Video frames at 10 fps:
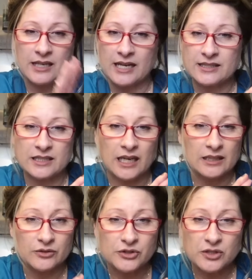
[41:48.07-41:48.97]
a
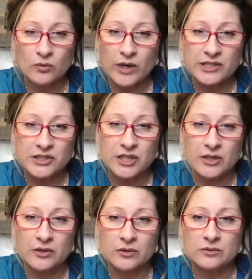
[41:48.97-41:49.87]
dilution
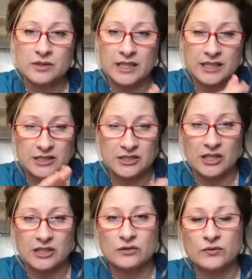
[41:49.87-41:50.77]
ratio, and I
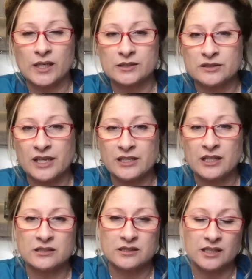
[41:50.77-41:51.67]
suggest you follow
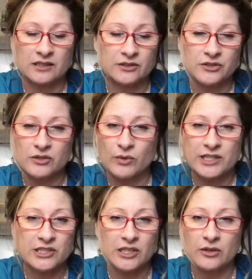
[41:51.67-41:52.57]
the dilution
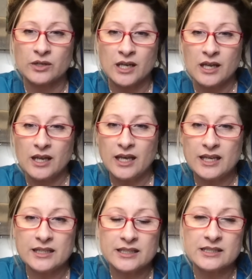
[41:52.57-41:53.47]
ratio.
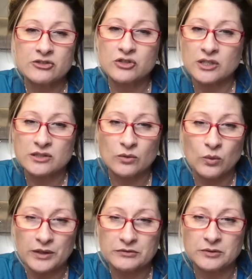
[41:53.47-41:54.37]
It is just a
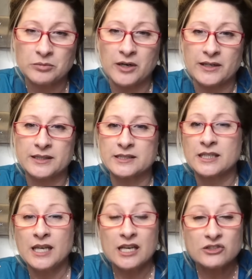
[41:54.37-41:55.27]
wonderful product.
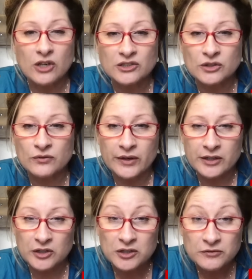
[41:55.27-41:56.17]
It's also very
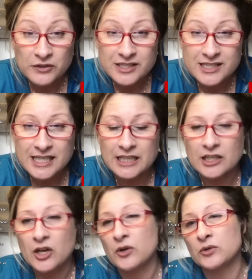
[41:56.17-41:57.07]
good for the skin
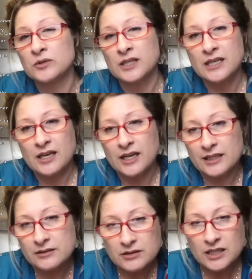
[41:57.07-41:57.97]
and coat, and
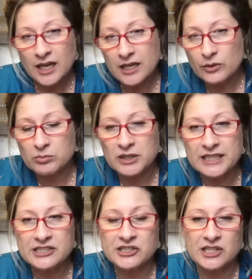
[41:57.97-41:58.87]
it kind of
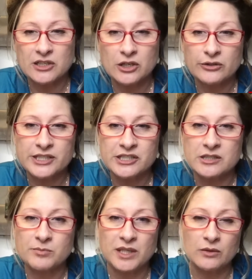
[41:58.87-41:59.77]
replenishes and nourishes,
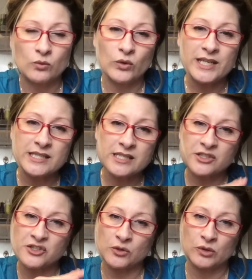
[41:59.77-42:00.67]
but it rinses
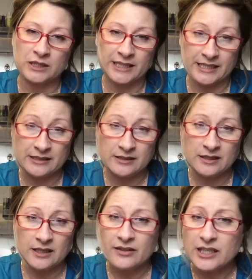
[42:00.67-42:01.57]
so clean.
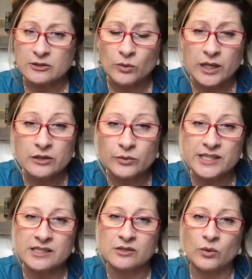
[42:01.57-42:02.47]
That's one of the
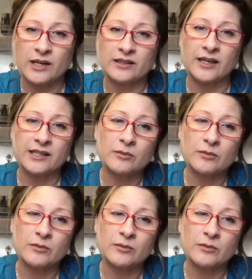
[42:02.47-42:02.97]
reasons why I like it,